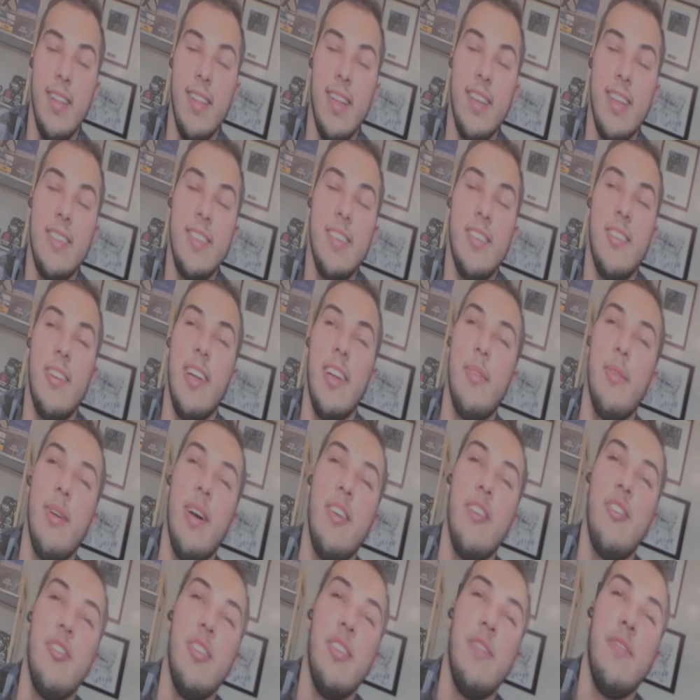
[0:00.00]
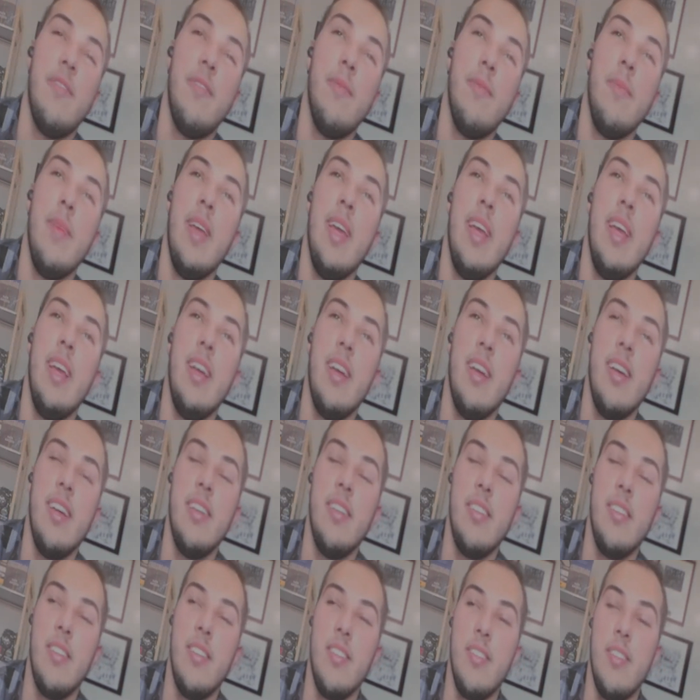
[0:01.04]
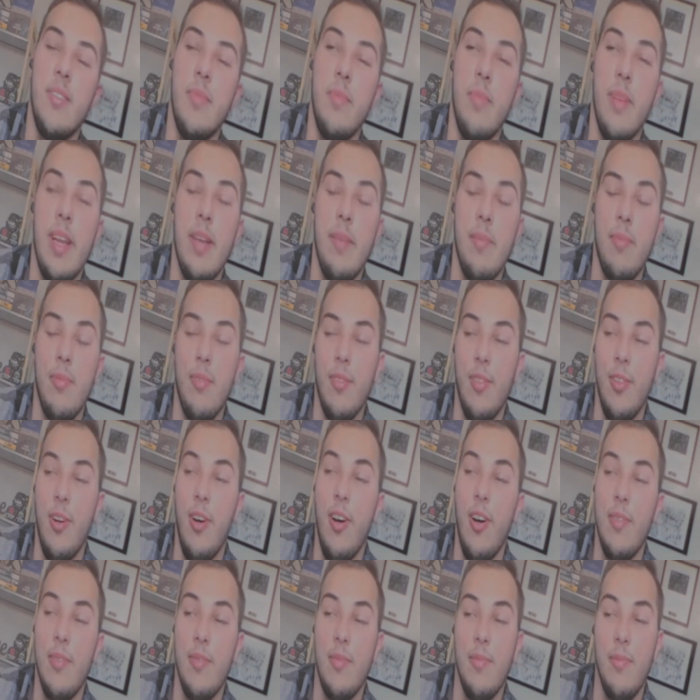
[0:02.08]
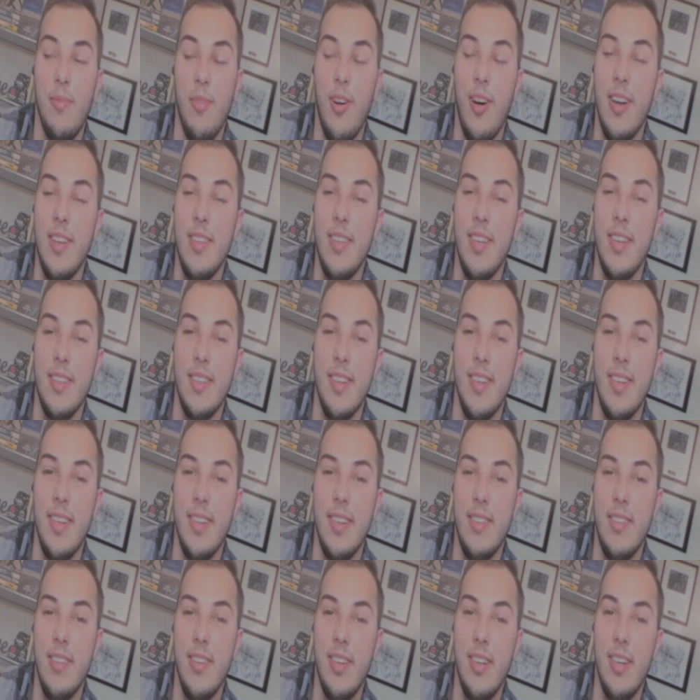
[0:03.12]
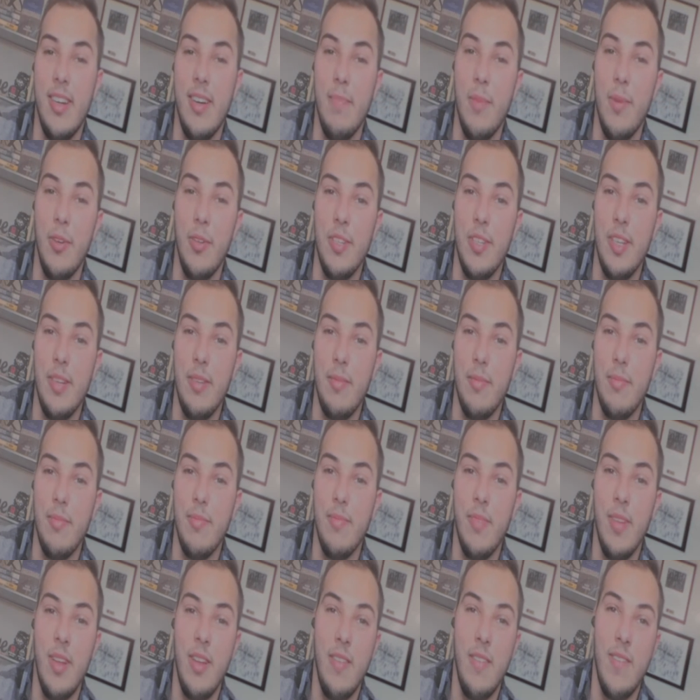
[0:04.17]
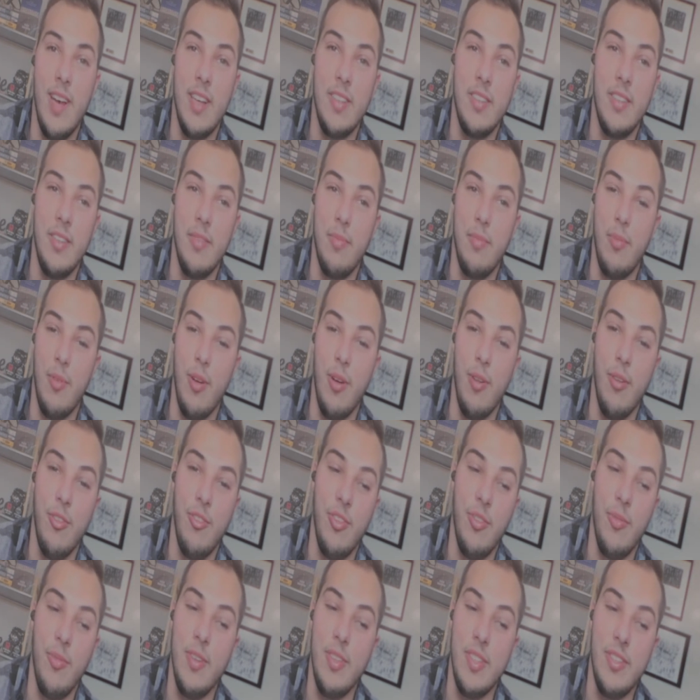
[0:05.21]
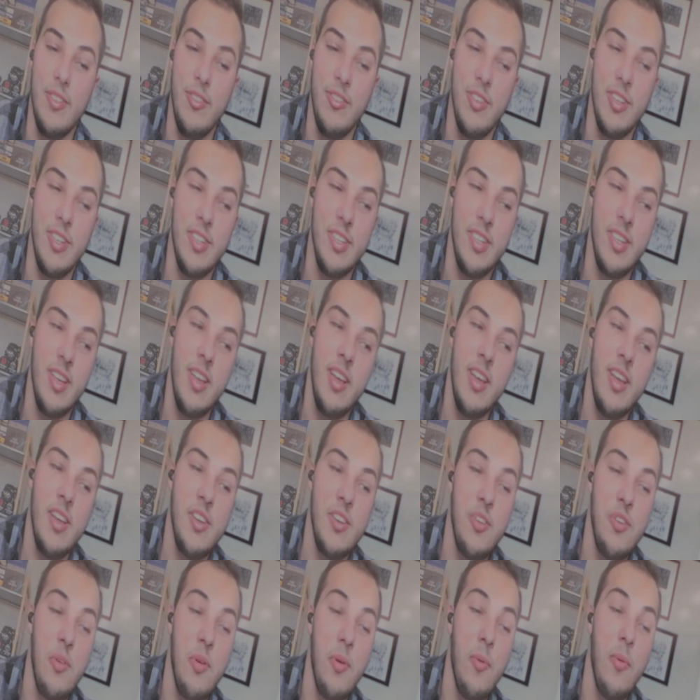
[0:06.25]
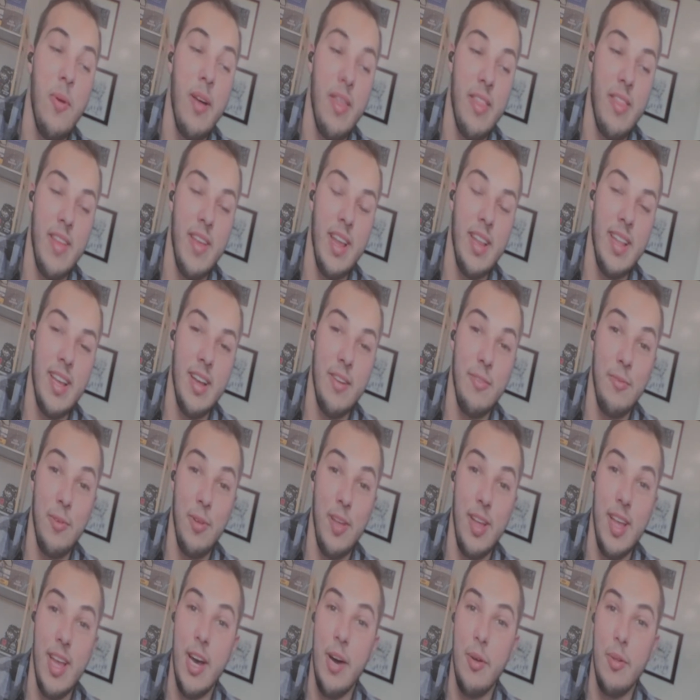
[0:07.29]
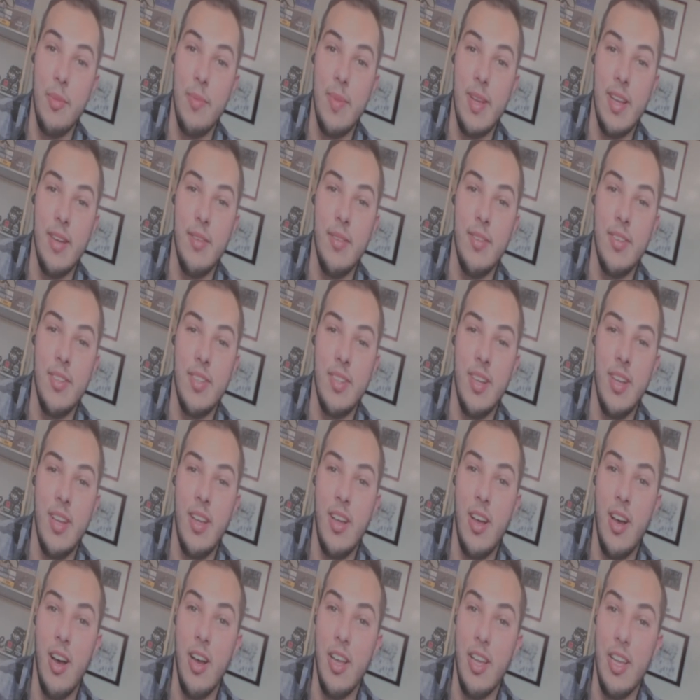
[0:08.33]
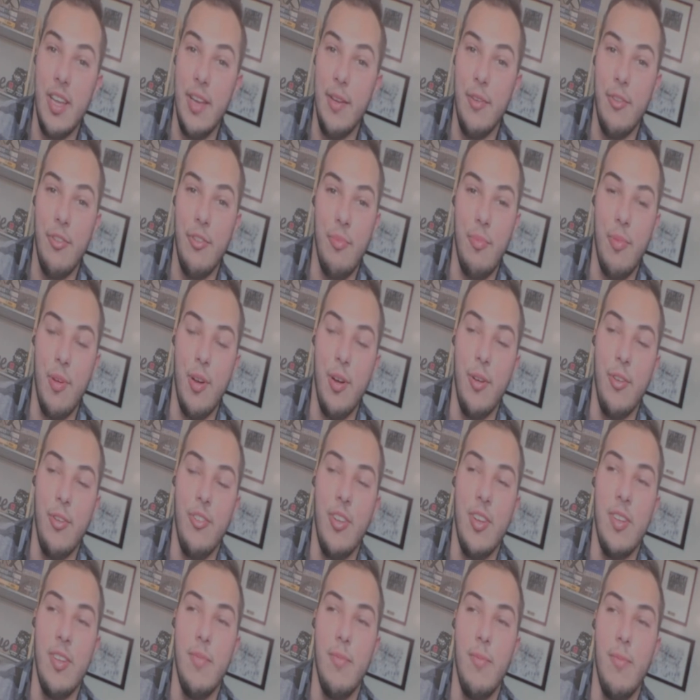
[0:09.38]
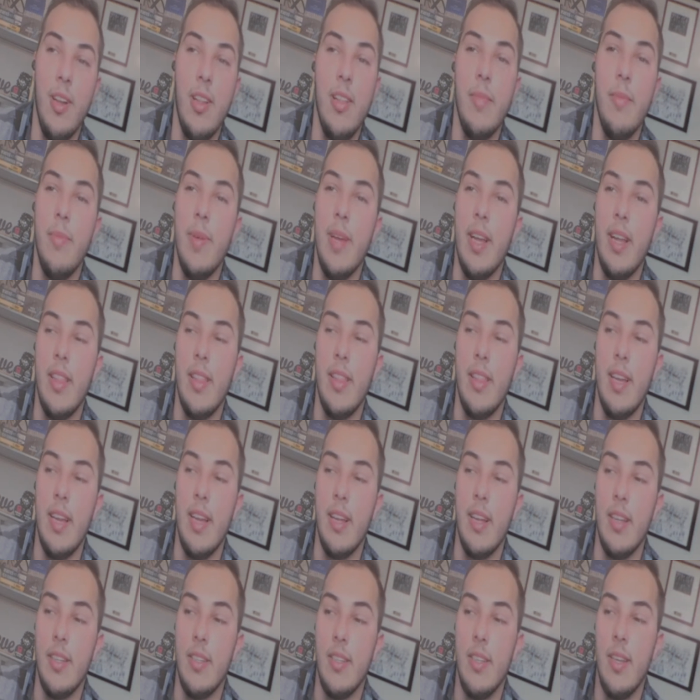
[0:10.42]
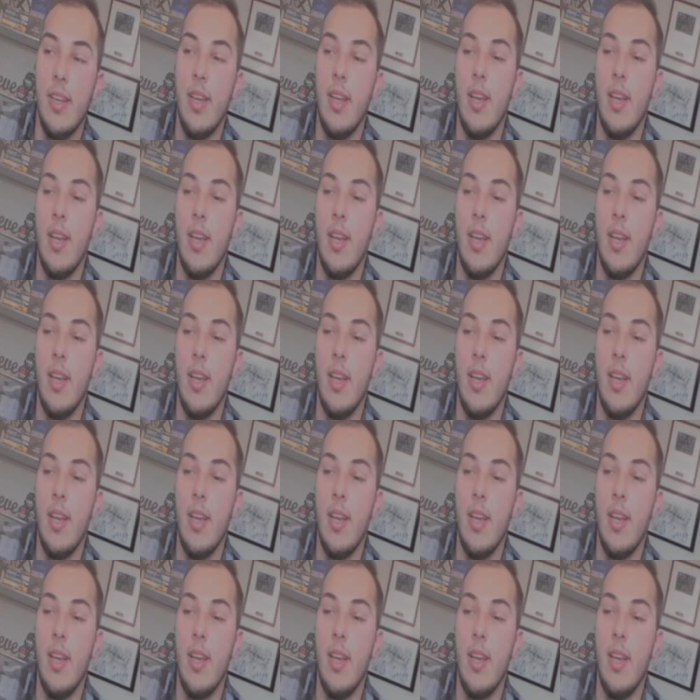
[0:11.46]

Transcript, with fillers: that's a great question. And for me, it's a big, long process. I took a multifaceted approach. It wasn't just doing one thing that really helped me, it was a huge approach. And one of the big things